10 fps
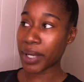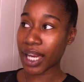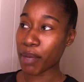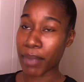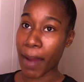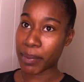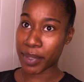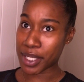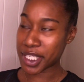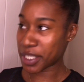Not bobby
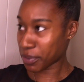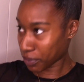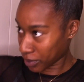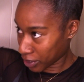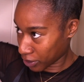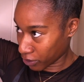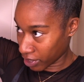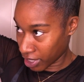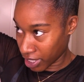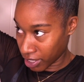pins,
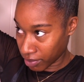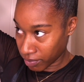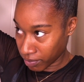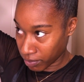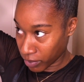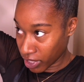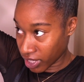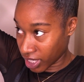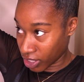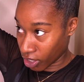what are
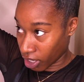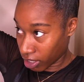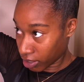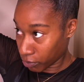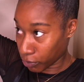these called?